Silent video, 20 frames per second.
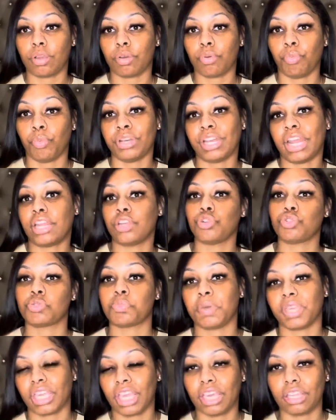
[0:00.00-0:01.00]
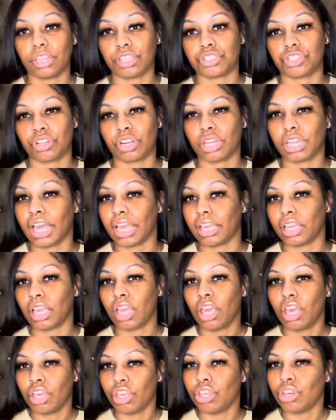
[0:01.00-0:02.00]
when they do speak english so they're like
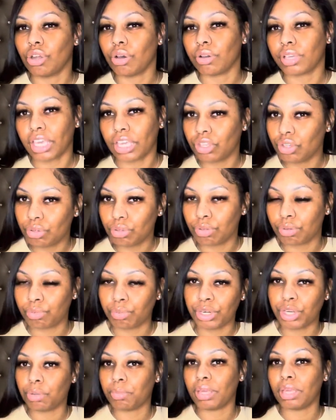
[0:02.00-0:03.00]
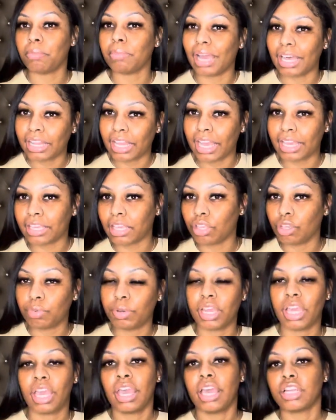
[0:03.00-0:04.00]
you know can you what do you mean by that can
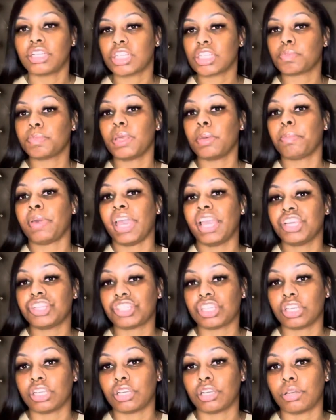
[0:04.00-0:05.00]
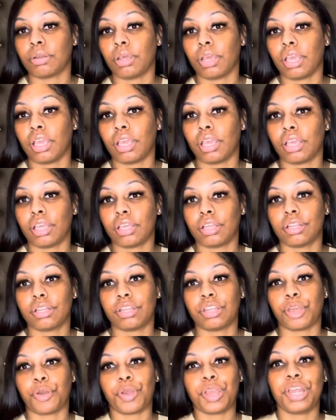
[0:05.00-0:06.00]
you just be patient
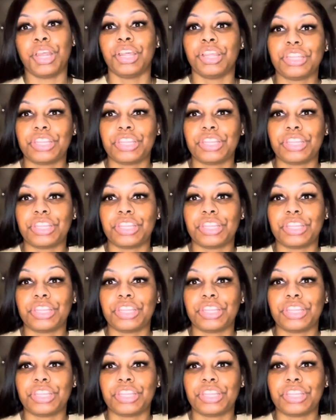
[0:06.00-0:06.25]
they're in,